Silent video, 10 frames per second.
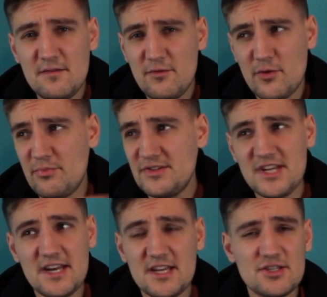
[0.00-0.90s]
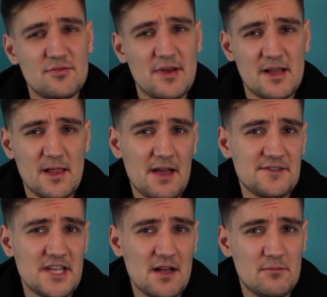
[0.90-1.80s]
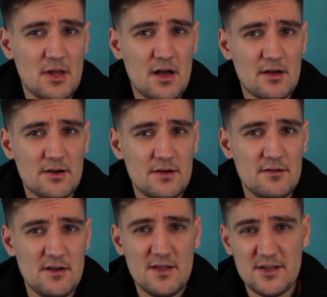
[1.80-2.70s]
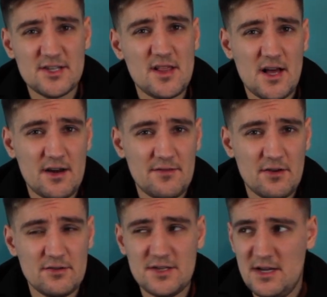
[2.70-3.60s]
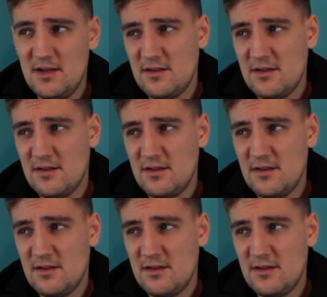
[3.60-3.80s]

for pretending to be a lifestyle blogger, there's a lot of those,